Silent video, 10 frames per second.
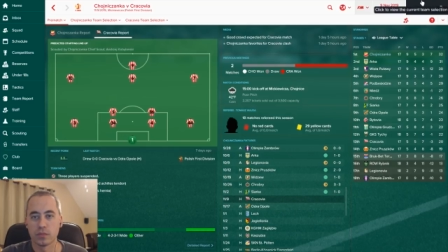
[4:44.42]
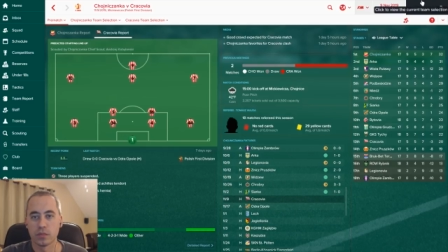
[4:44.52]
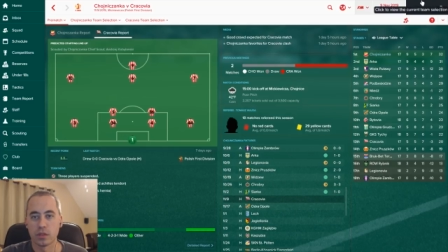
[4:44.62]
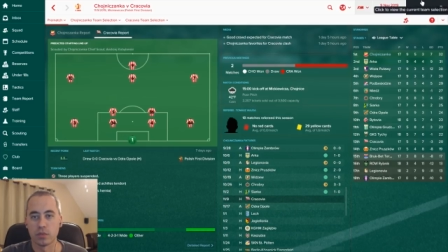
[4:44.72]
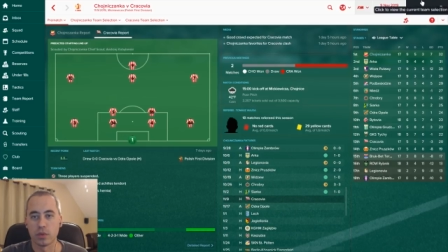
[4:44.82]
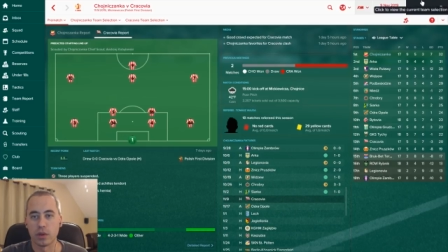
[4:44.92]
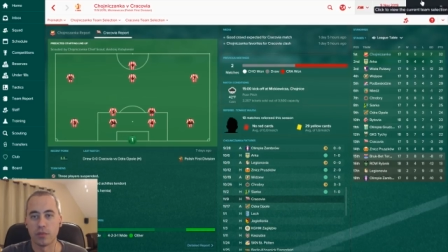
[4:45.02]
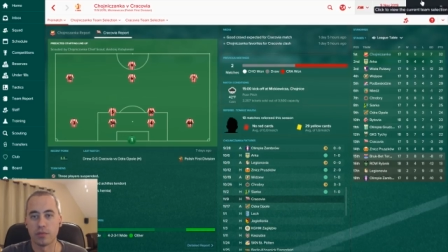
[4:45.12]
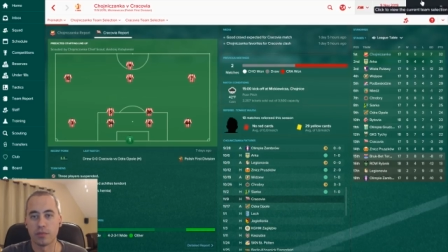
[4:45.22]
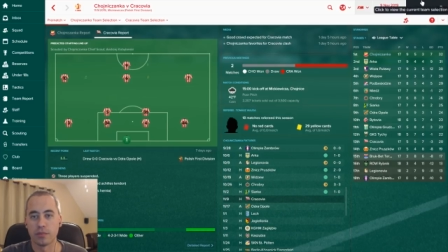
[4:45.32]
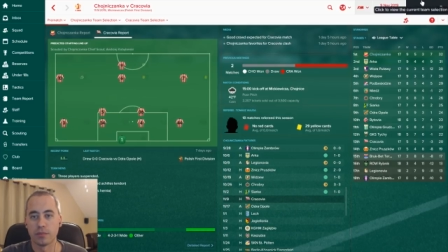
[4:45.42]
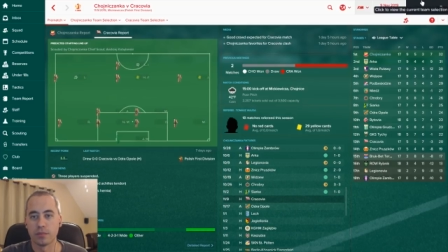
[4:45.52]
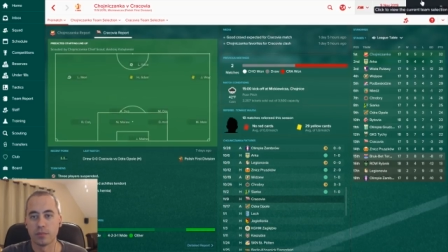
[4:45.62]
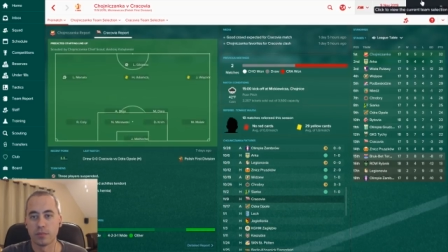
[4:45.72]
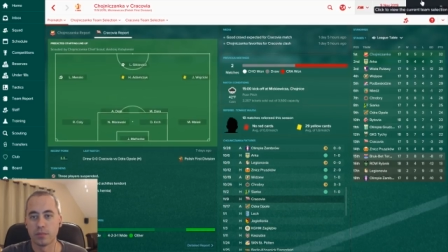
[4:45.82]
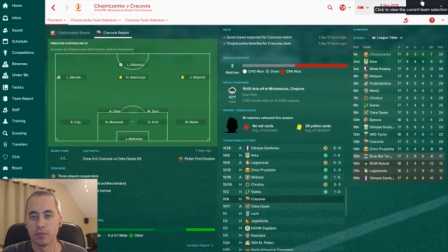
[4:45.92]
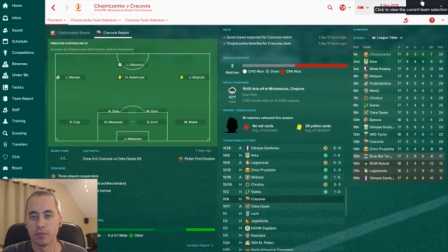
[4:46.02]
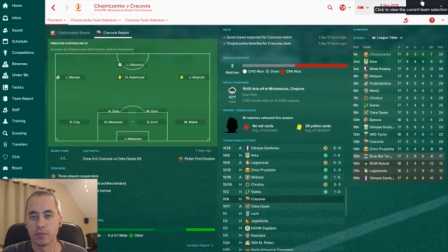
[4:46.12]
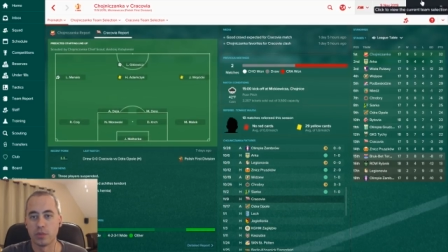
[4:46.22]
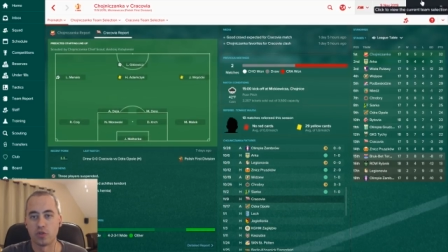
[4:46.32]
So we've
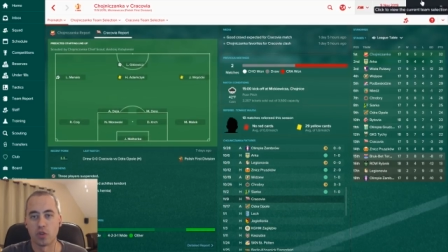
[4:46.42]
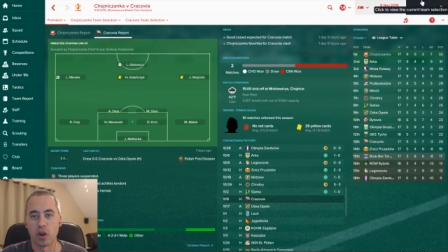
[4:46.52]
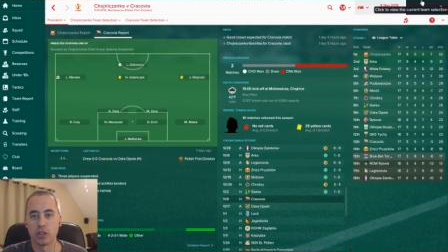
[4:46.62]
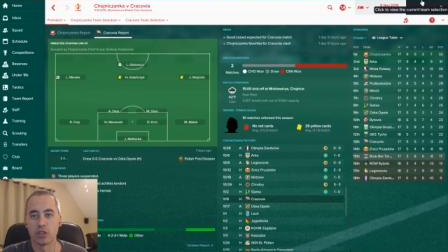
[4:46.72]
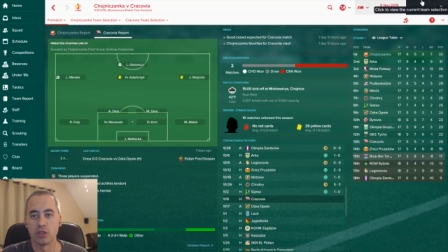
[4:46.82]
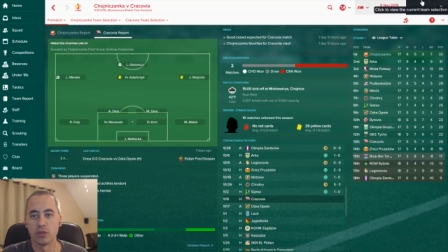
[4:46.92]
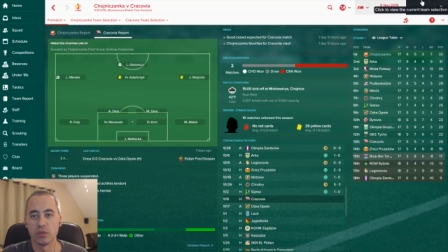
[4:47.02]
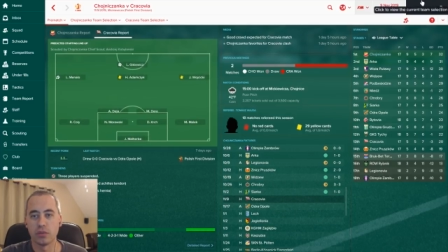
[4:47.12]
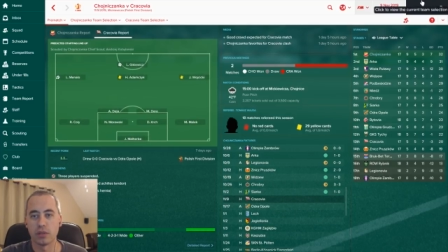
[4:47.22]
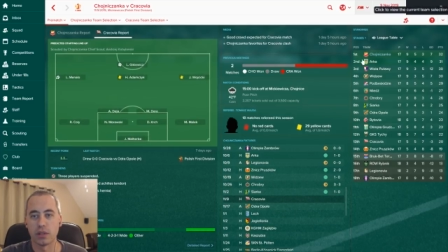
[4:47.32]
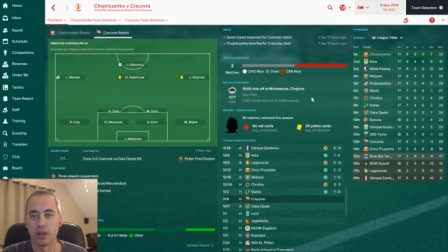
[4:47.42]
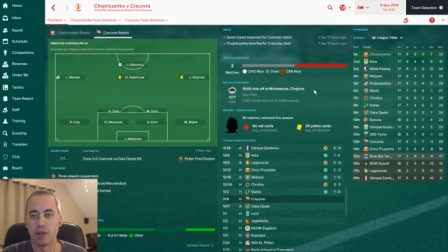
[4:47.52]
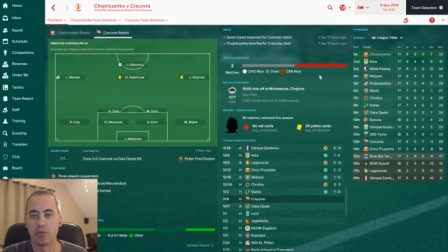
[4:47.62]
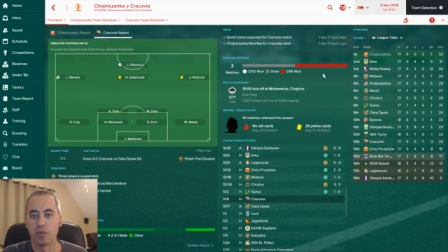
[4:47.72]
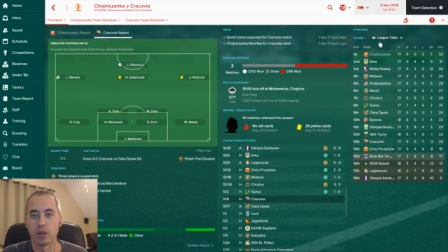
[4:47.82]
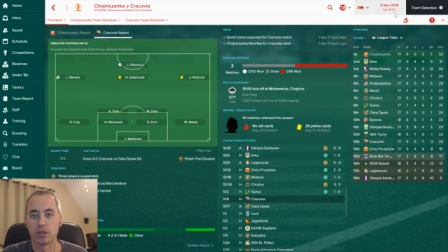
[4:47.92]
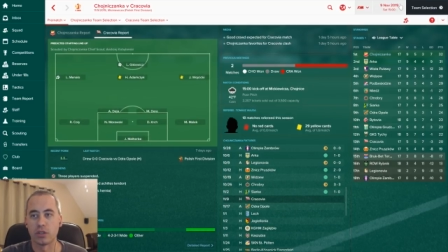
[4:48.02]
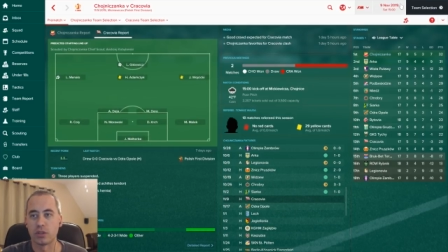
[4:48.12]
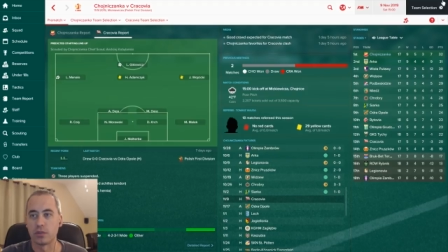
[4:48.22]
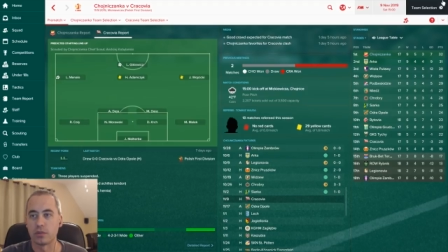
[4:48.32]
drawn two, and they've won
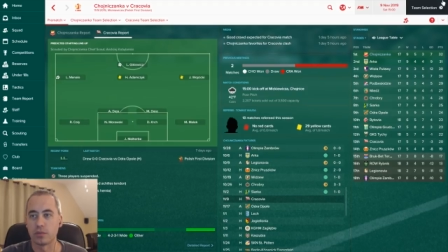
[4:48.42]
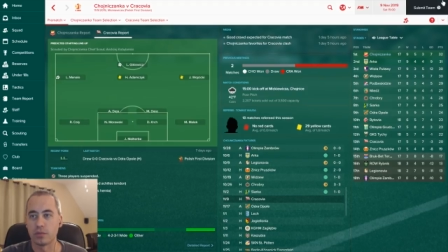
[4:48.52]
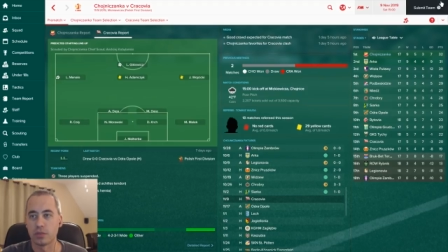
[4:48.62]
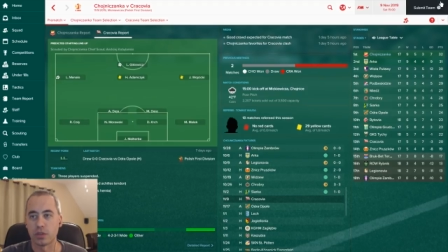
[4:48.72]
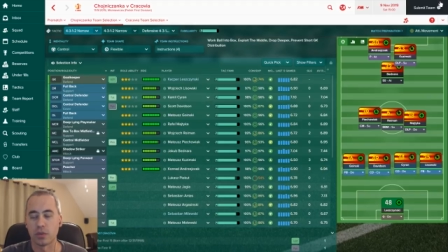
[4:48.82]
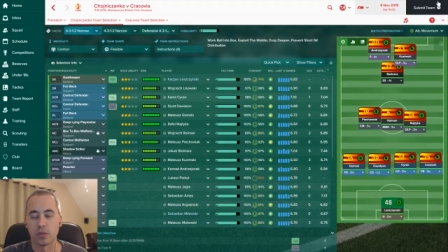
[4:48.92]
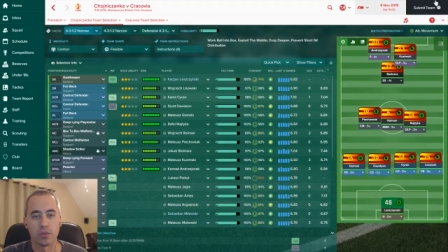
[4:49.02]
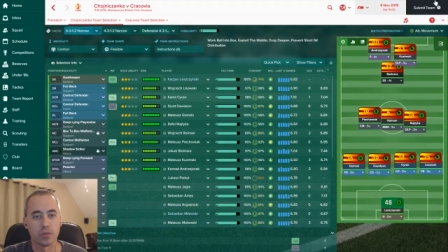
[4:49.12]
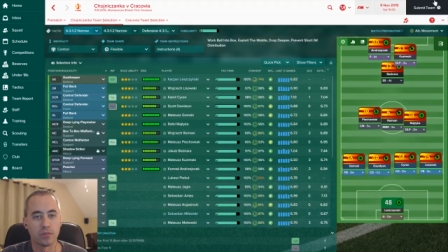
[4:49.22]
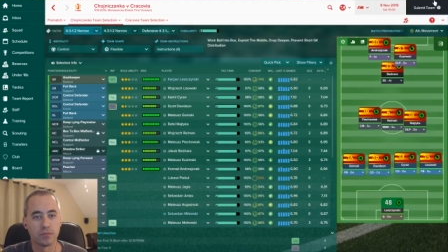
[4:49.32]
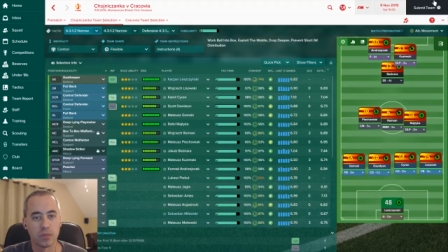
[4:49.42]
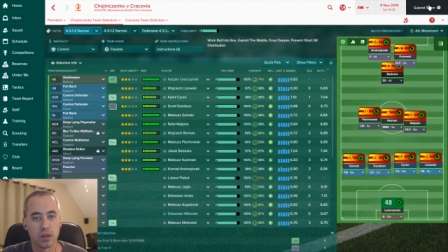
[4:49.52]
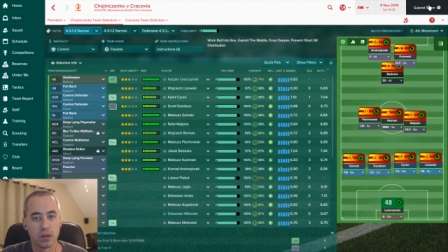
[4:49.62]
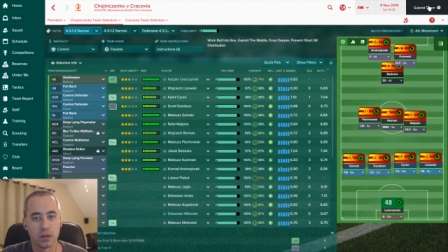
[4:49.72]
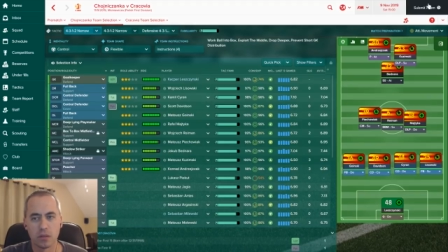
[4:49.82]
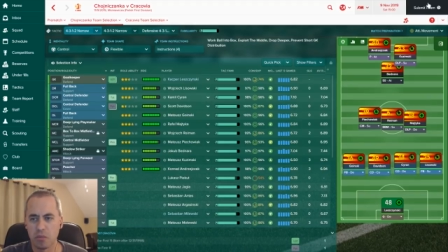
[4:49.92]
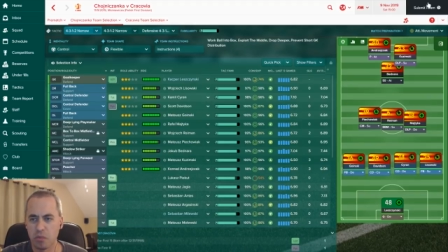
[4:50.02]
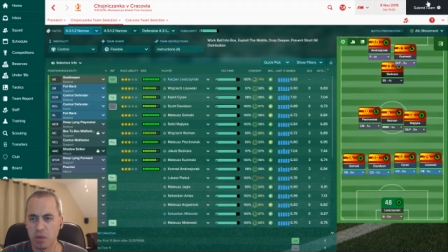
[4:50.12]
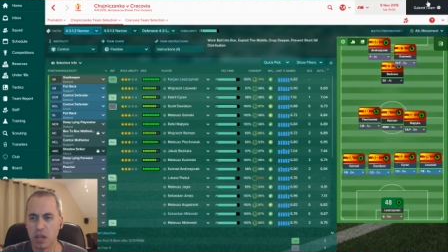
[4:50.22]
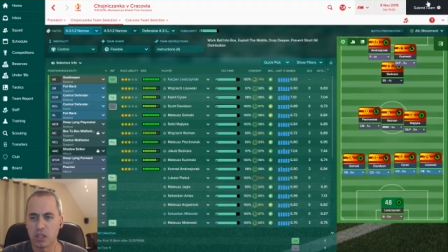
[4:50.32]
two. So
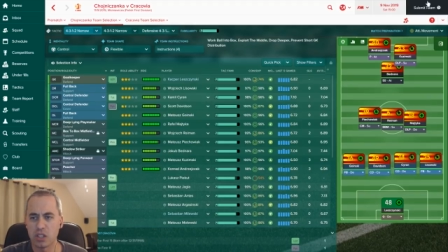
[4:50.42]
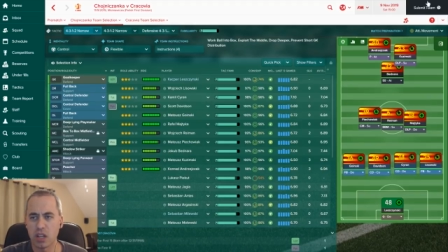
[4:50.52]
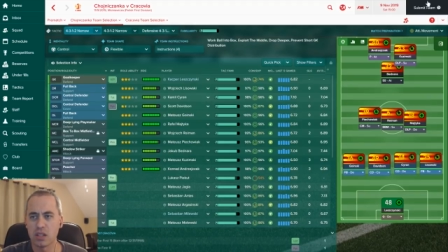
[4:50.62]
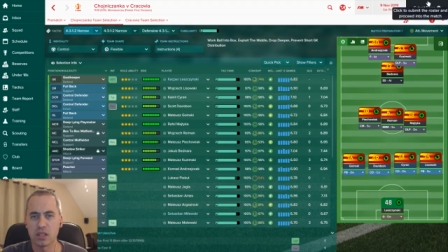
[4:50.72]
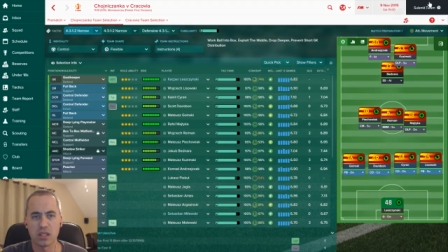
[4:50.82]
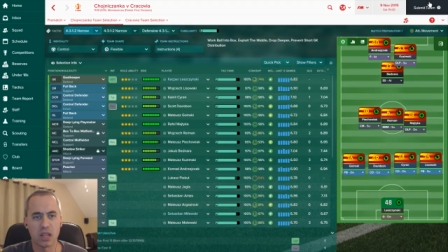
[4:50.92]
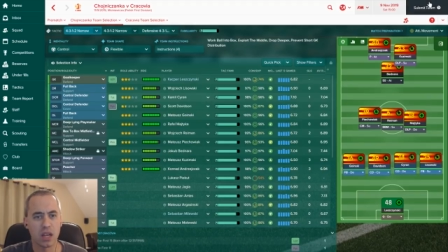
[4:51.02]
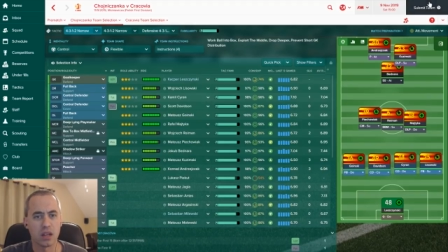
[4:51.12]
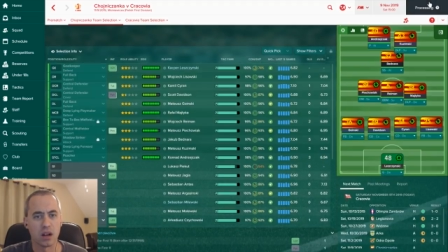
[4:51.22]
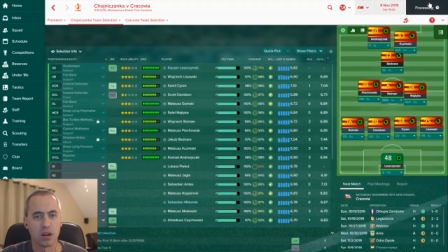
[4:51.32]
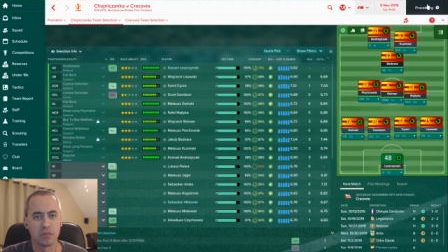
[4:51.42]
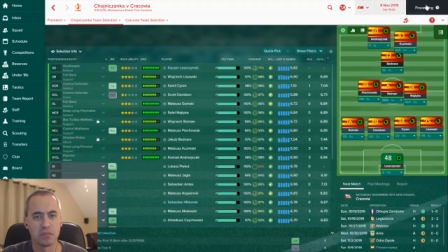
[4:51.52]
we need to change the tide here.